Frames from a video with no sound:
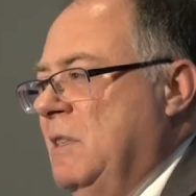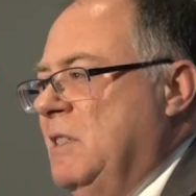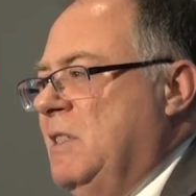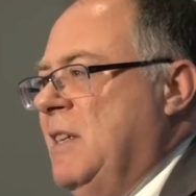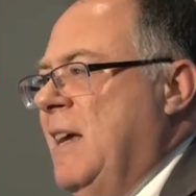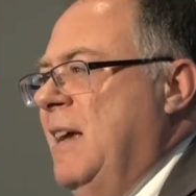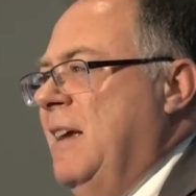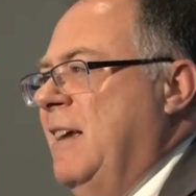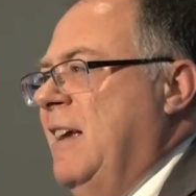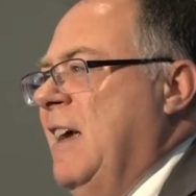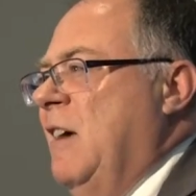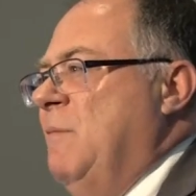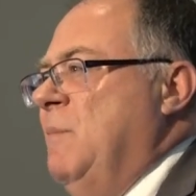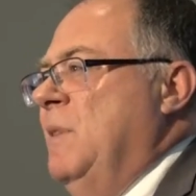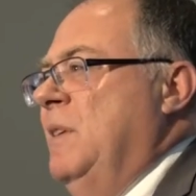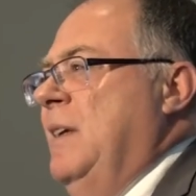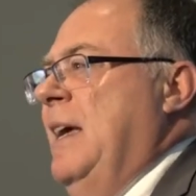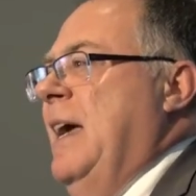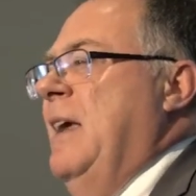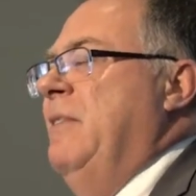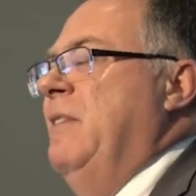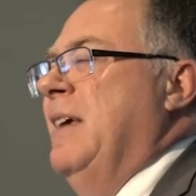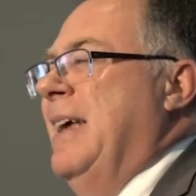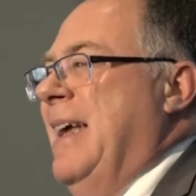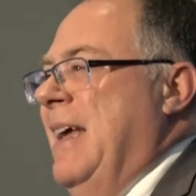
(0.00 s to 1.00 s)
The state government
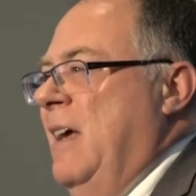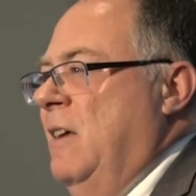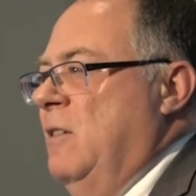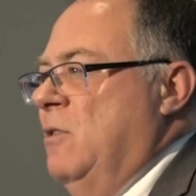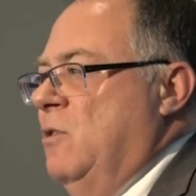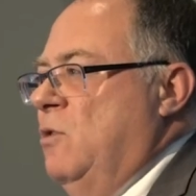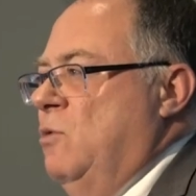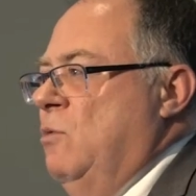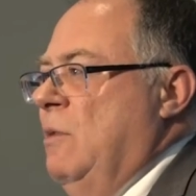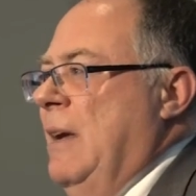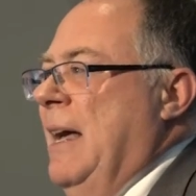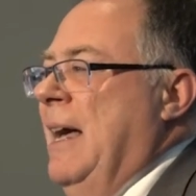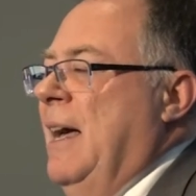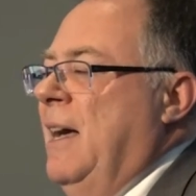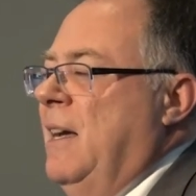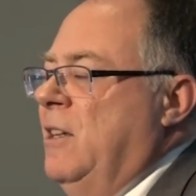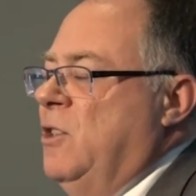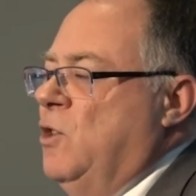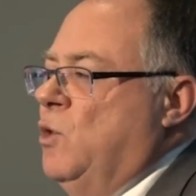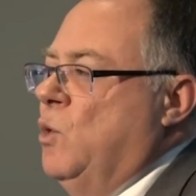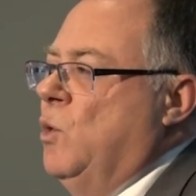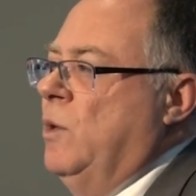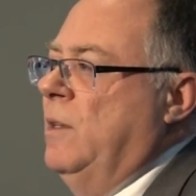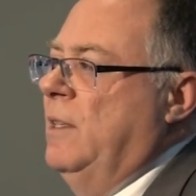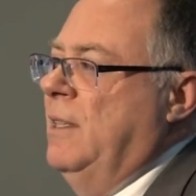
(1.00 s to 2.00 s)
and the council are
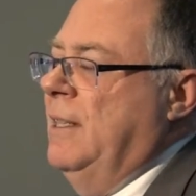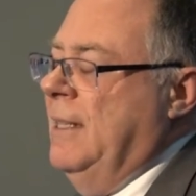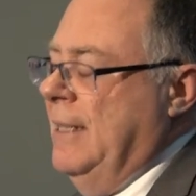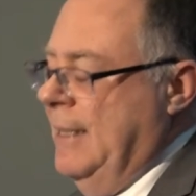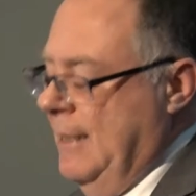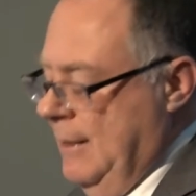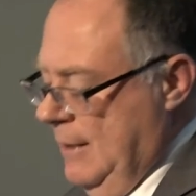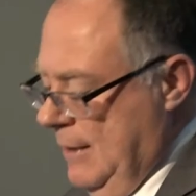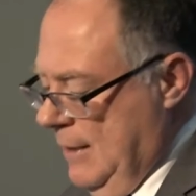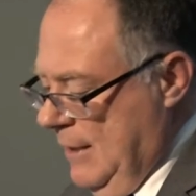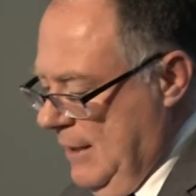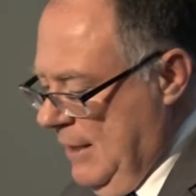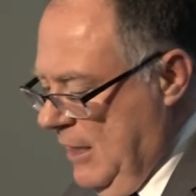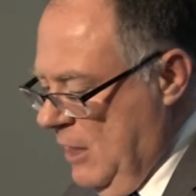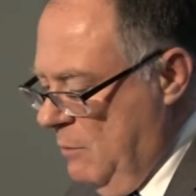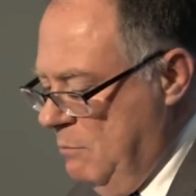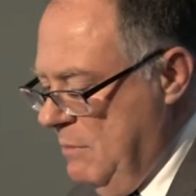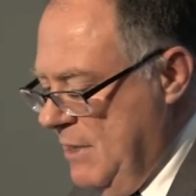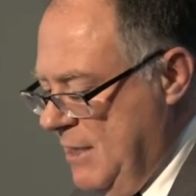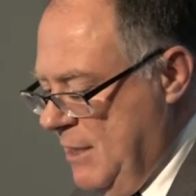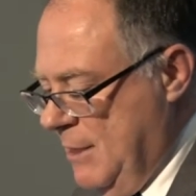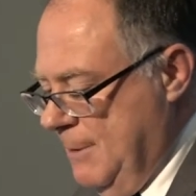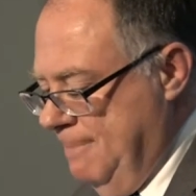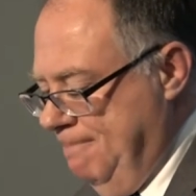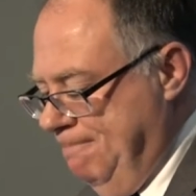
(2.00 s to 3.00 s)
jointly
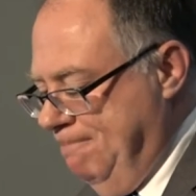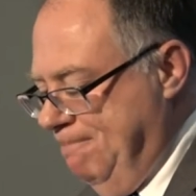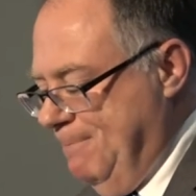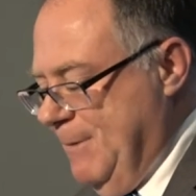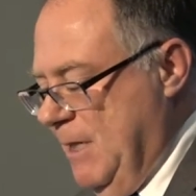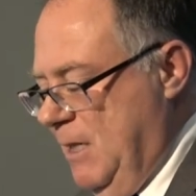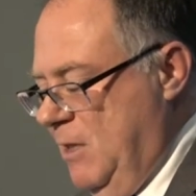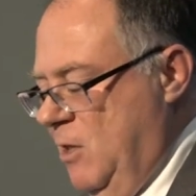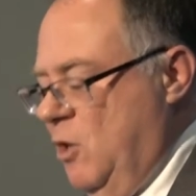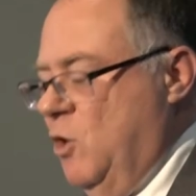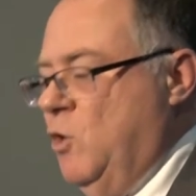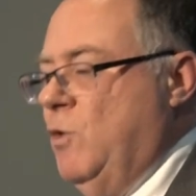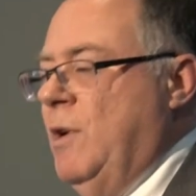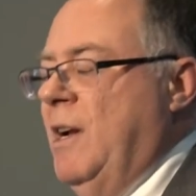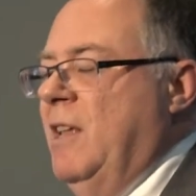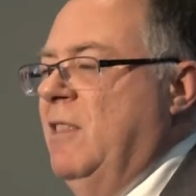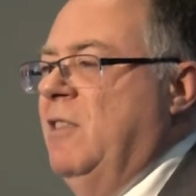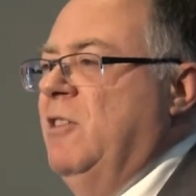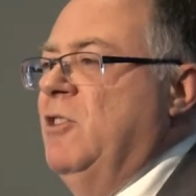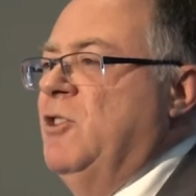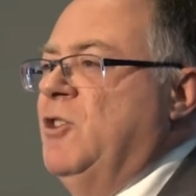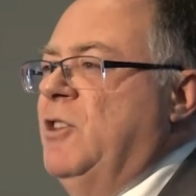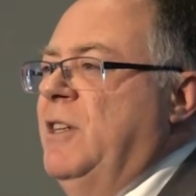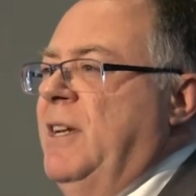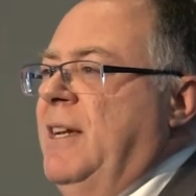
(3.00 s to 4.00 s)
committed to
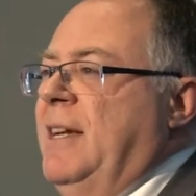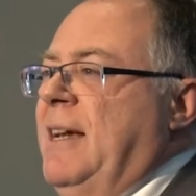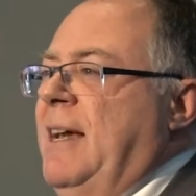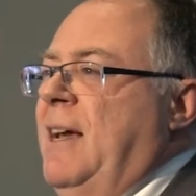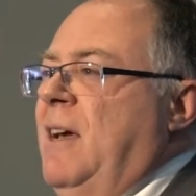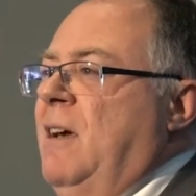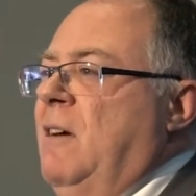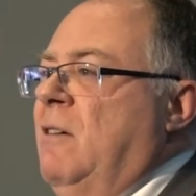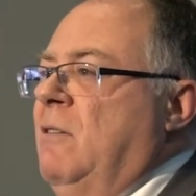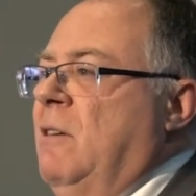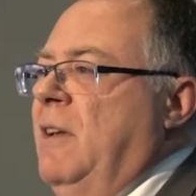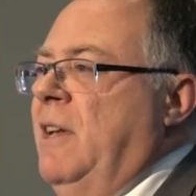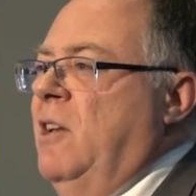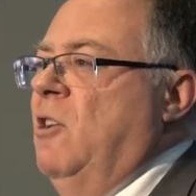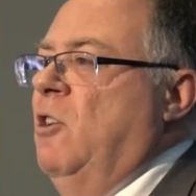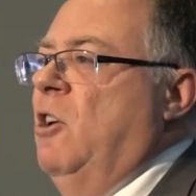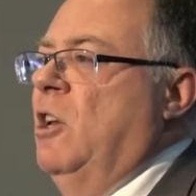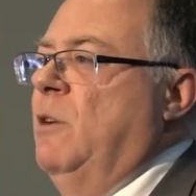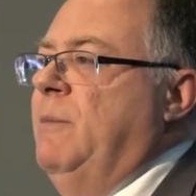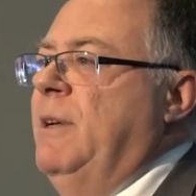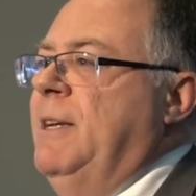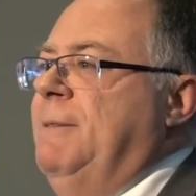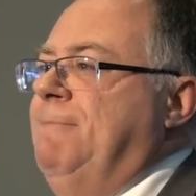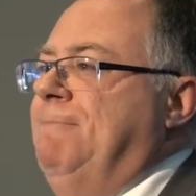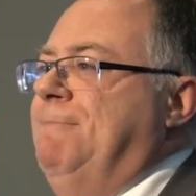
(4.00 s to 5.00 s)
transitioning our
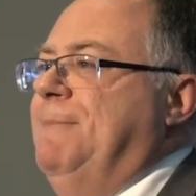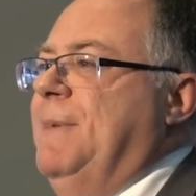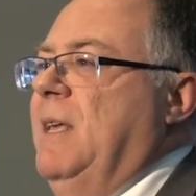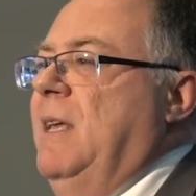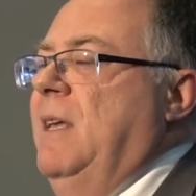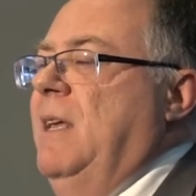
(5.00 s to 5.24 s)
economy,